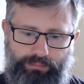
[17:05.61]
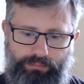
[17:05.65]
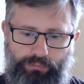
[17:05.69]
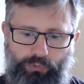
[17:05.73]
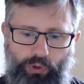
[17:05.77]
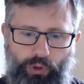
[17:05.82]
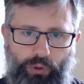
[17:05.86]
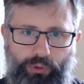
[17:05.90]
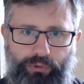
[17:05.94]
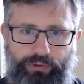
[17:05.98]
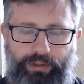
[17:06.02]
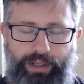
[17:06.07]

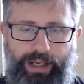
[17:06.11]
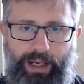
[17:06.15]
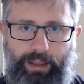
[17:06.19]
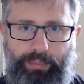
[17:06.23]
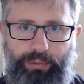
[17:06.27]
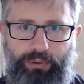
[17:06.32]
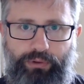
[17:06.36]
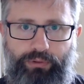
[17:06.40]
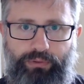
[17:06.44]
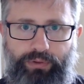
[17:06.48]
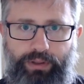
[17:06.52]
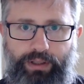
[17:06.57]
royalty
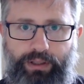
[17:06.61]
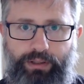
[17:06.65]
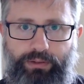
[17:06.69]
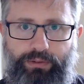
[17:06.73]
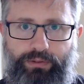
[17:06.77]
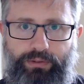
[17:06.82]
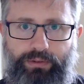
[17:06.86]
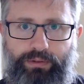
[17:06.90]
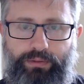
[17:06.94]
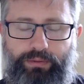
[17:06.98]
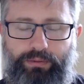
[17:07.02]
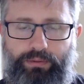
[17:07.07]
happens
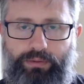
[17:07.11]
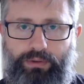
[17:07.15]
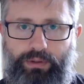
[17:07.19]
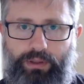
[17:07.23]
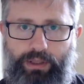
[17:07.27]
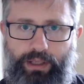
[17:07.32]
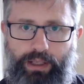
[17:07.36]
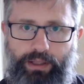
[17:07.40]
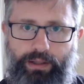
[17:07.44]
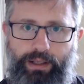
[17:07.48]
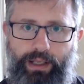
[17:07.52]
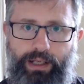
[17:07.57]
first,
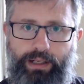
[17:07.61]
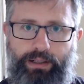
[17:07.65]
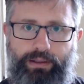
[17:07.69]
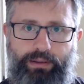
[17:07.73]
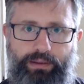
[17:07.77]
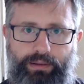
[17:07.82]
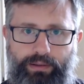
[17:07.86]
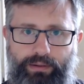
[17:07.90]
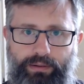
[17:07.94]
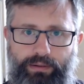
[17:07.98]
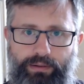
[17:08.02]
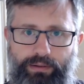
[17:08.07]
and
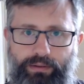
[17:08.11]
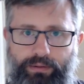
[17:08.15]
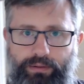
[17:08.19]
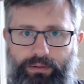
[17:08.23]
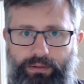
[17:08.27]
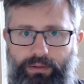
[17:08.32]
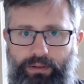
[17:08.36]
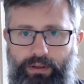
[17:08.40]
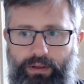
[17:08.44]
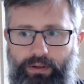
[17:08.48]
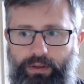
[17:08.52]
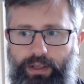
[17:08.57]
then
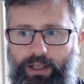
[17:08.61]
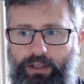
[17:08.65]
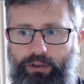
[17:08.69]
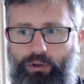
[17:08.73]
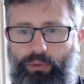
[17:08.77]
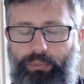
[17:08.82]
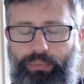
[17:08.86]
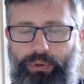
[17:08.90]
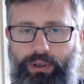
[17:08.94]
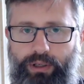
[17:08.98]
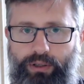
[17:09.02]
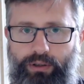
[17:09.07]
your
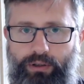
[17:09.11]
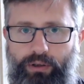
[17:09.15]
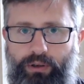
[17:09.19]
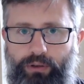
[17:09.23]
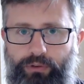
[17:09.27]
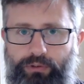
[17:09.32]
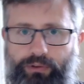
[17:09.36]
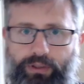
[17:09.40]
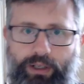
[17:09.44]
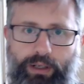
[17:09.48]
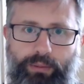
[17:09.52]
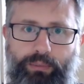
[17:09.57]
print
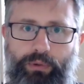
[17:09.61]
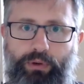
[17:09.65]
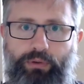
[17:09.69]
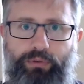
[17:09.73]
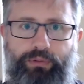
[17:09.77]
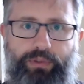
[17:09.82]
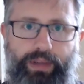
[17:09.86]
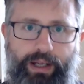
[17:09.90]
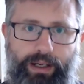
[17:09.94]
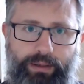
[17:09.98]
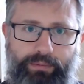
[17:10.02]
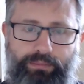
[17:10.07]
costs come
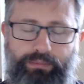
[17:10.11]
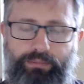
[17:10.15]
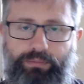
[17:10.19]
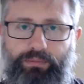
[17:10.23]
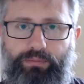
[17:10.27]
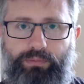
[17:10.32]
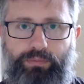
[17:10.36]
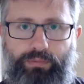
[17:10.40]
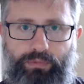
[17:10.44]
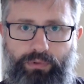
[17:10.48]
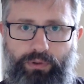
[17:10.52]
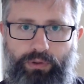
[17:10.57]
off that,
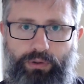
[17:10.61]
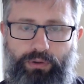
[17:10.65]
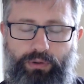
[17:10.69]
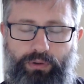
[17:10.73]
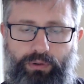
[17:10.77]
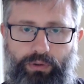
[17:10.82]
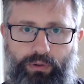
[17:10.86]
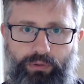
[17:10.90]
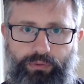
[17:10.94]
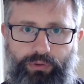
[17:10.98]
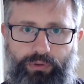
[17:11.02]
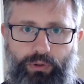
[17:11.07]

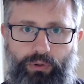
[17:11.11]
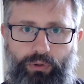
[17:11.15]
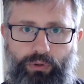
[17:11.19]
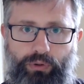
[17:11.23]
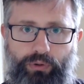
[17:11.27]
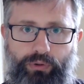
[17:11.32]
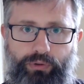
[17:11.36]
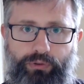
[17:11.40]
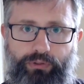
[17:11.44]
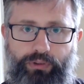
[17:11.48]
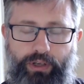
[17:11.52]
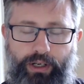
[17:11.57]
off
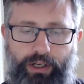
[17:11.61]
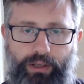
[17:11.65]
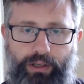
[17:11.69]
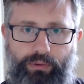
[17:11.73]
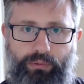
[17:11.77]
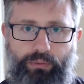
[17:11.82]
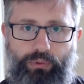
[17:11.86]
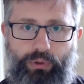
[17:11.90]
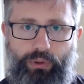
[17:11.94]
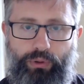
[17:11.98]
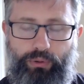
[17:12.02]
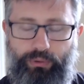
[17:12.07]
your side of the
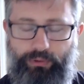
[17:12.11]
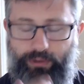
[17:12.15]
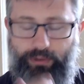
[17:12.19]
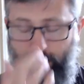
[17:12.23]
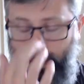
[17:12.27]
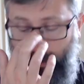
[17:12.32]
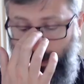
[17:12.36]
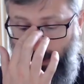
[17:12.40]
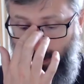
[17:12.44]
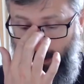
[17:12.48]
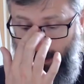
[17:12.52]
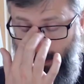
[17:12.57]

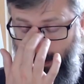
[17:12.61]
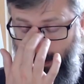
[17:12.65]
royalty.